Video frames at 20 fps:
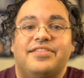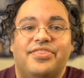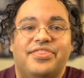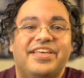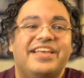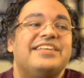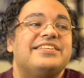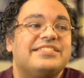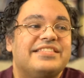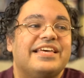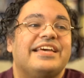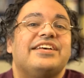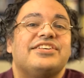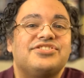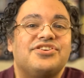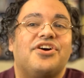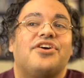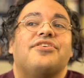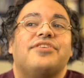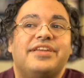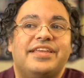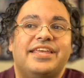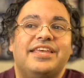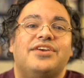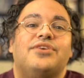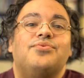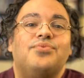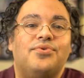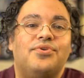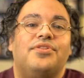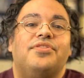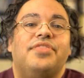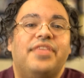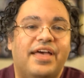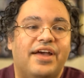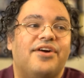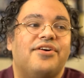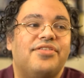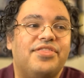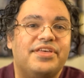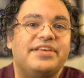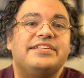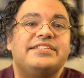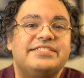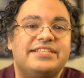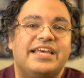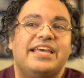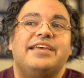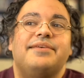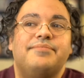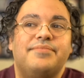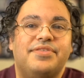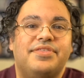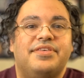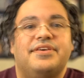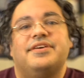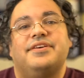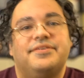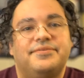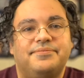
these things are equal. They are the same thing.